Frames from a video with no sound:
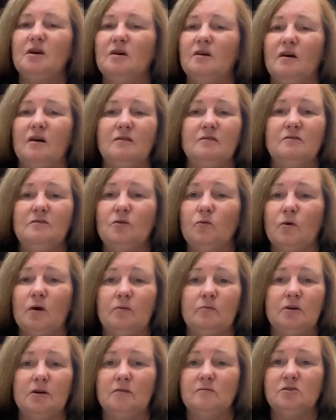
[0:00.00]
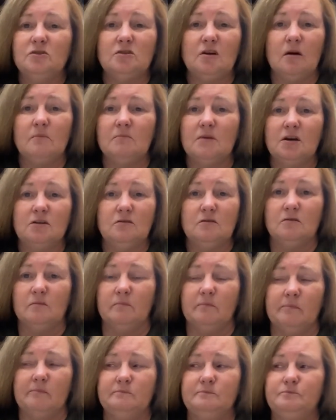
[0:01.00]
I don't know why we ever stopped making them.
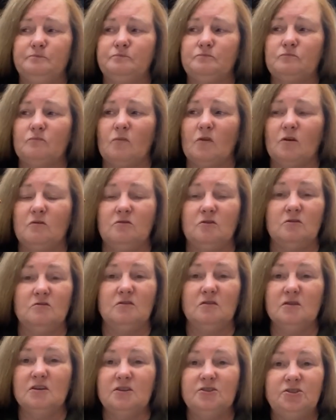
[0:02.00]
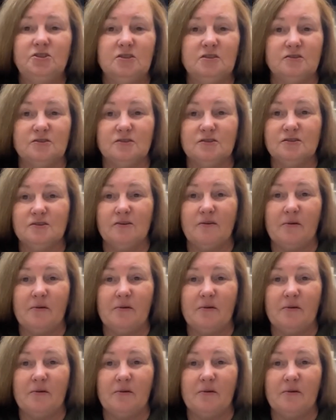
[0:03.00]
They're delicious.